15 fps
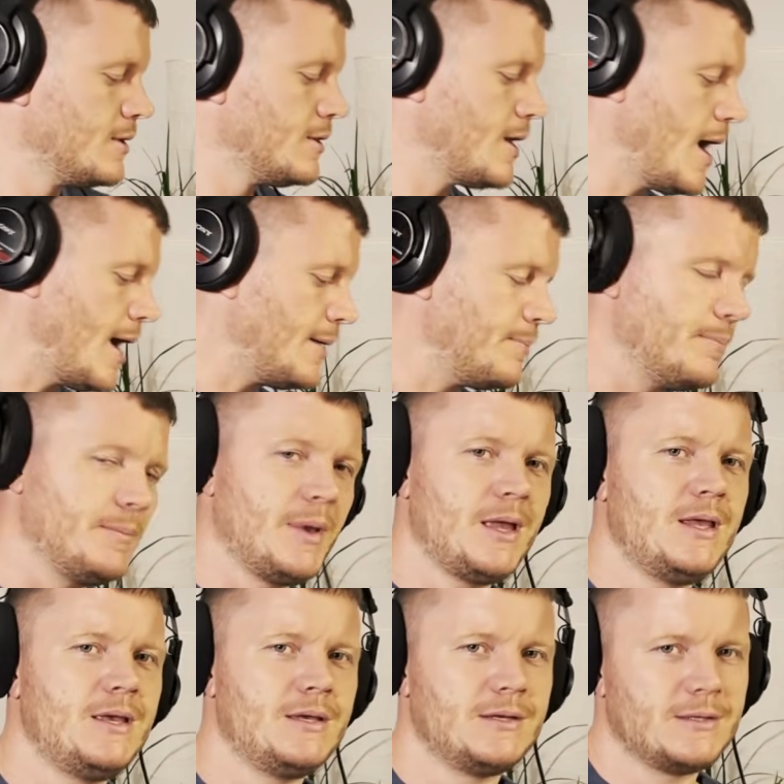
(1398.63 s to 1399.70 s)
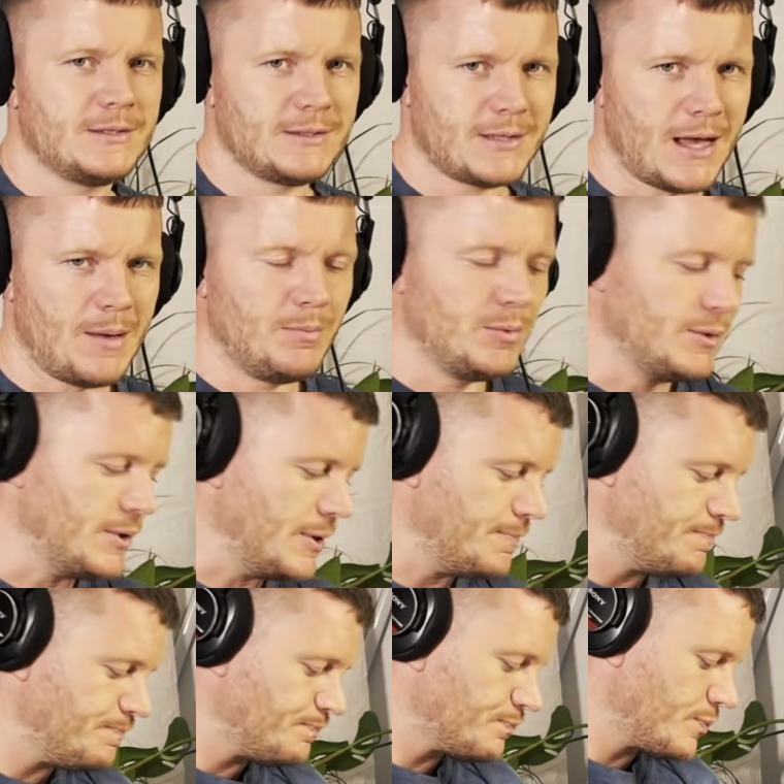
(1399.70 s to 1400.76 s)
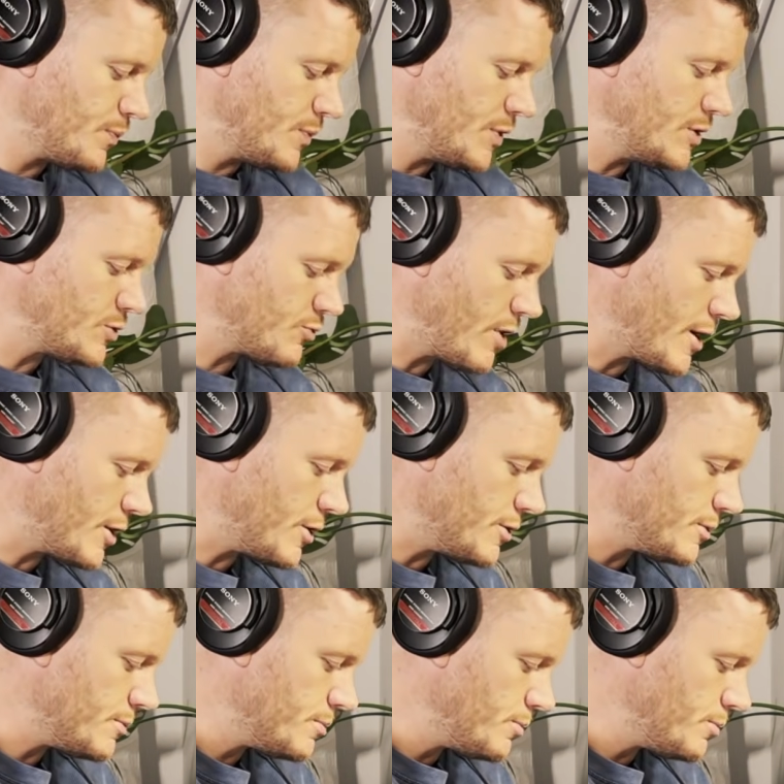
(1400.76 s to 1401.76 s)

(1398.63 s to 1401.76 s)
That many sampled it, this record.